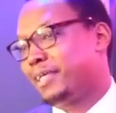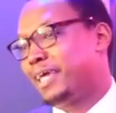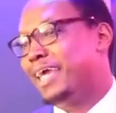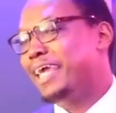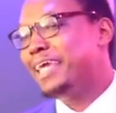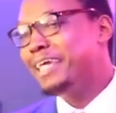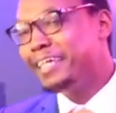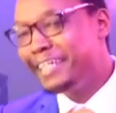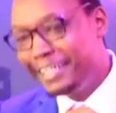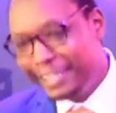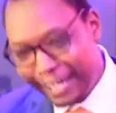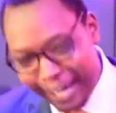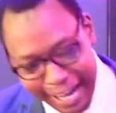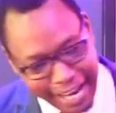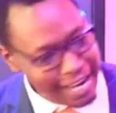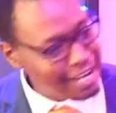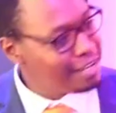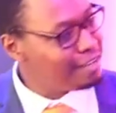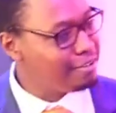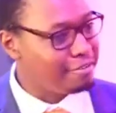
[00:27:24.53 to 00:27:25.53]
he
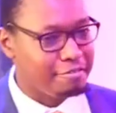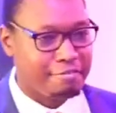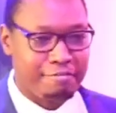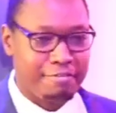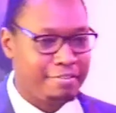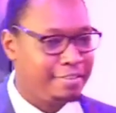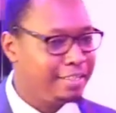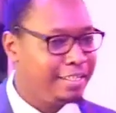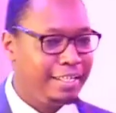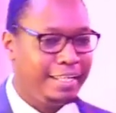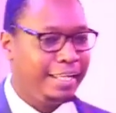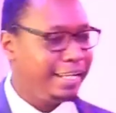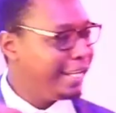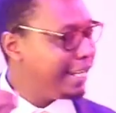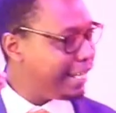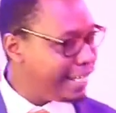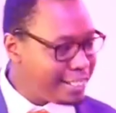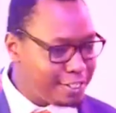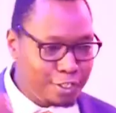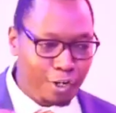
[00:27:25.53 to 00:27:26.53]
gave
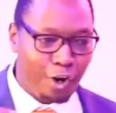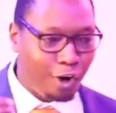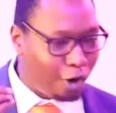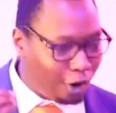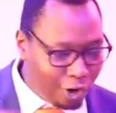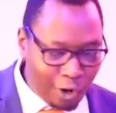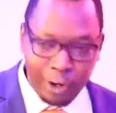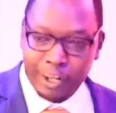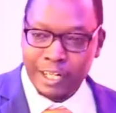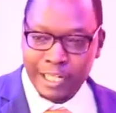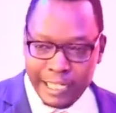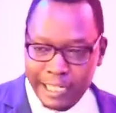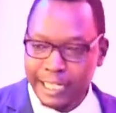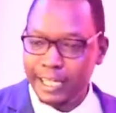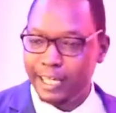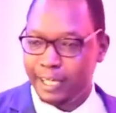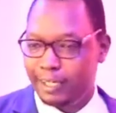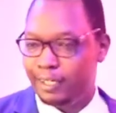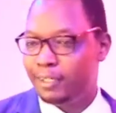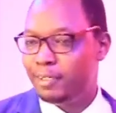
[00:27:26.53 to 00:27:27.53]
his
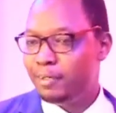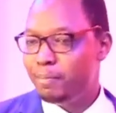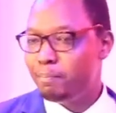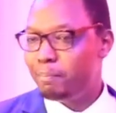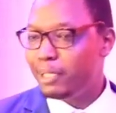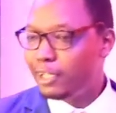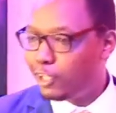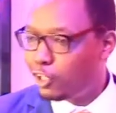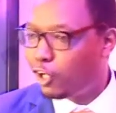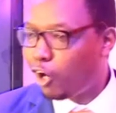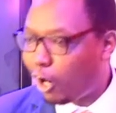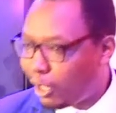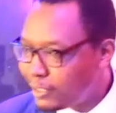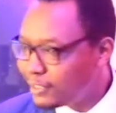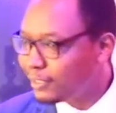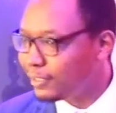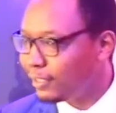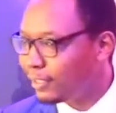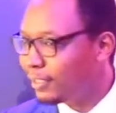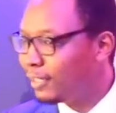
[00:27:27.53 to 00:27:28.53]
only
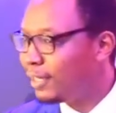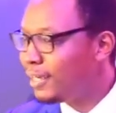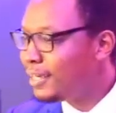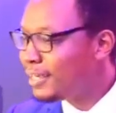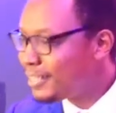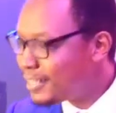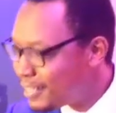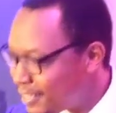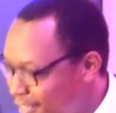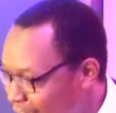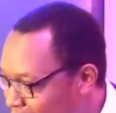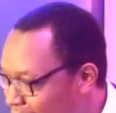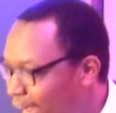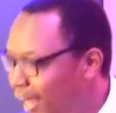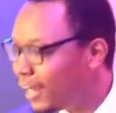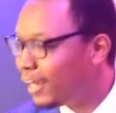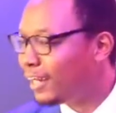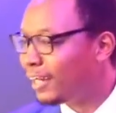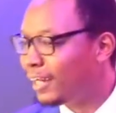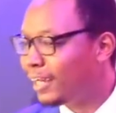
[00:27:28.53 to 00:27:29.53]
begotten
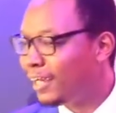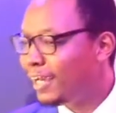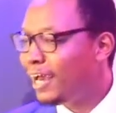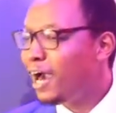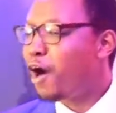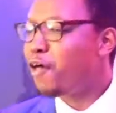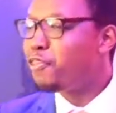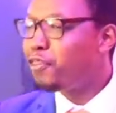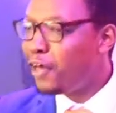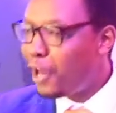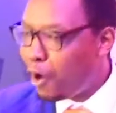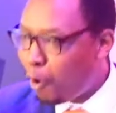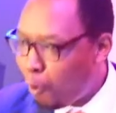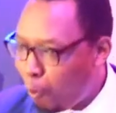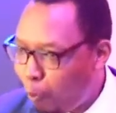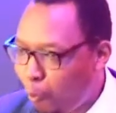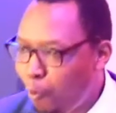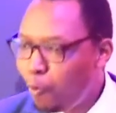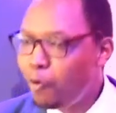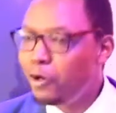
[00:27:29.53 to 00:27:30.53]
Son, the
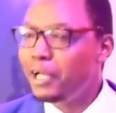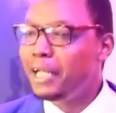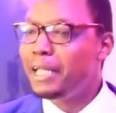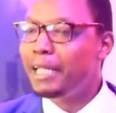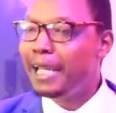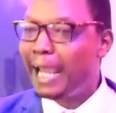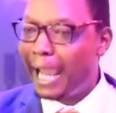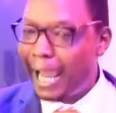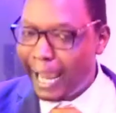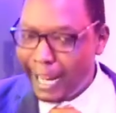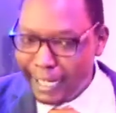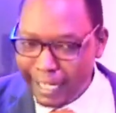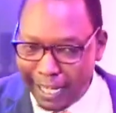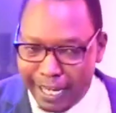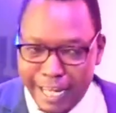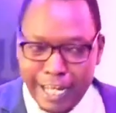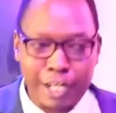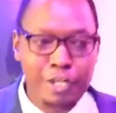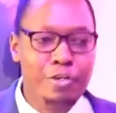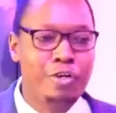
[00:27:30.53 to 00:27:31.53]
holy and
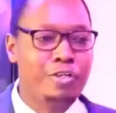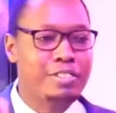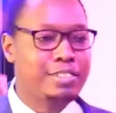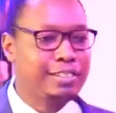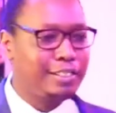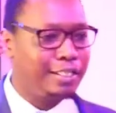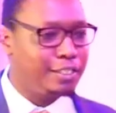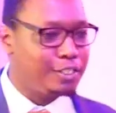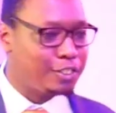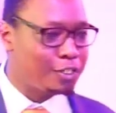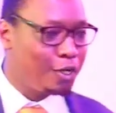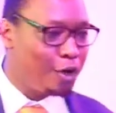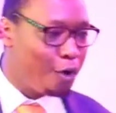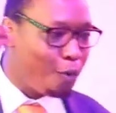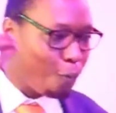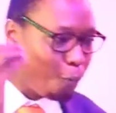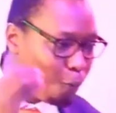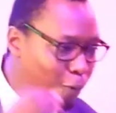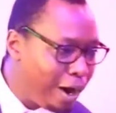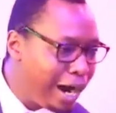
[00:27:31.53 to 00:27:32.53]
innocent
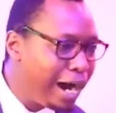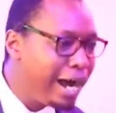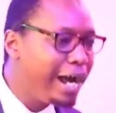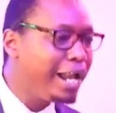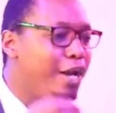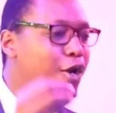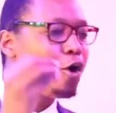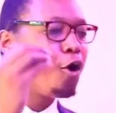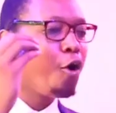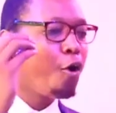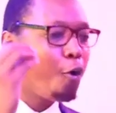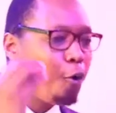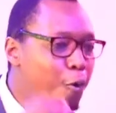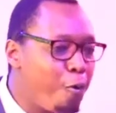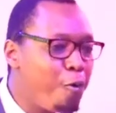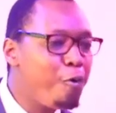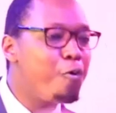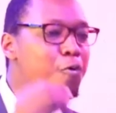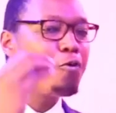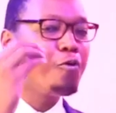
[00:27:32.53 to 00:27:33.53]
one
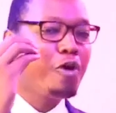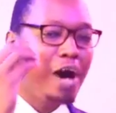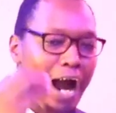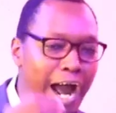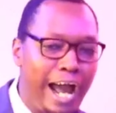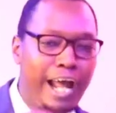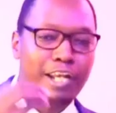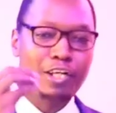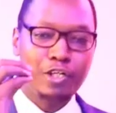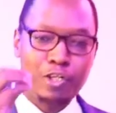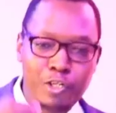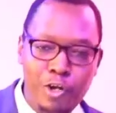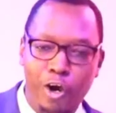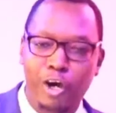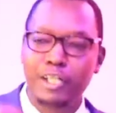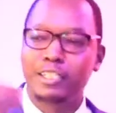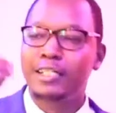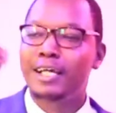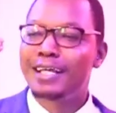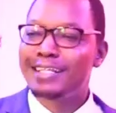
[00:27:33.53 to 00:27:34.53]
who had
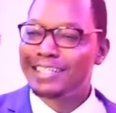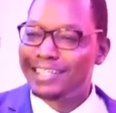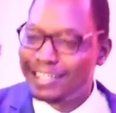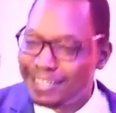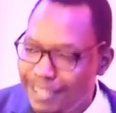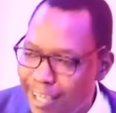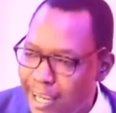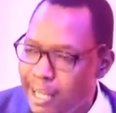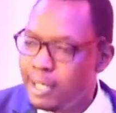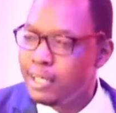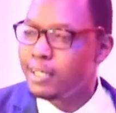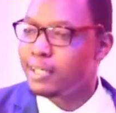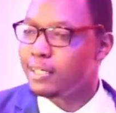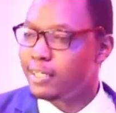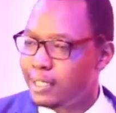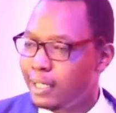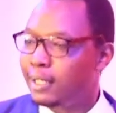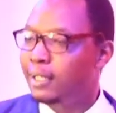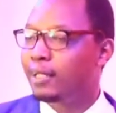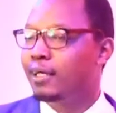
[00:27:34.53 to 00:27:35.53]
not
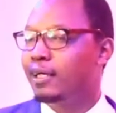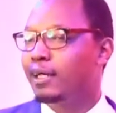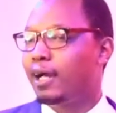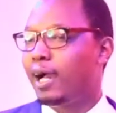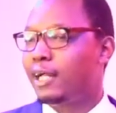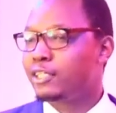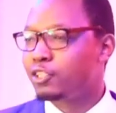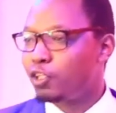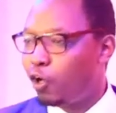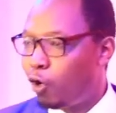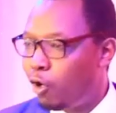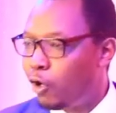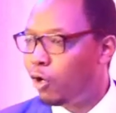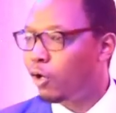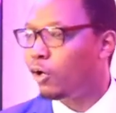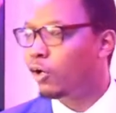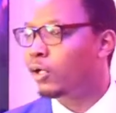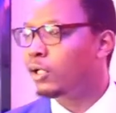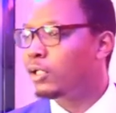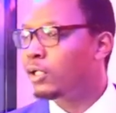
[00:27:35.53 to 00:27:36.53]
sinned at
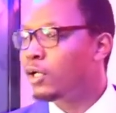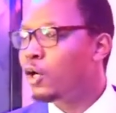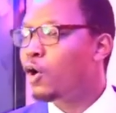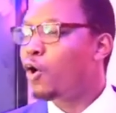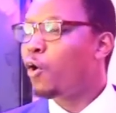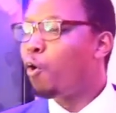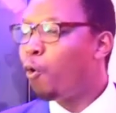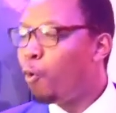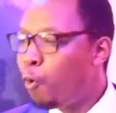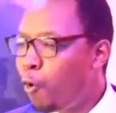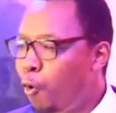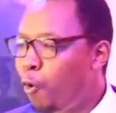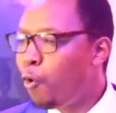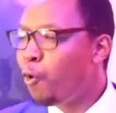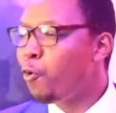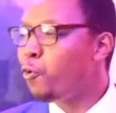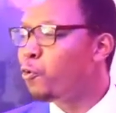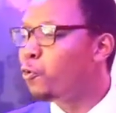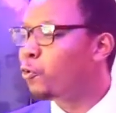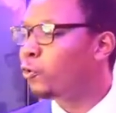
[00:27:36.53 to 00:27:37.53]
all,
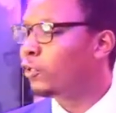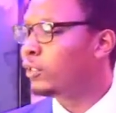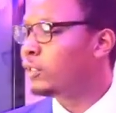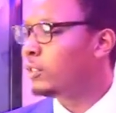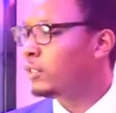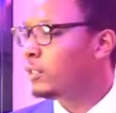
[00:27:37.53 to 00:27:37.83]
who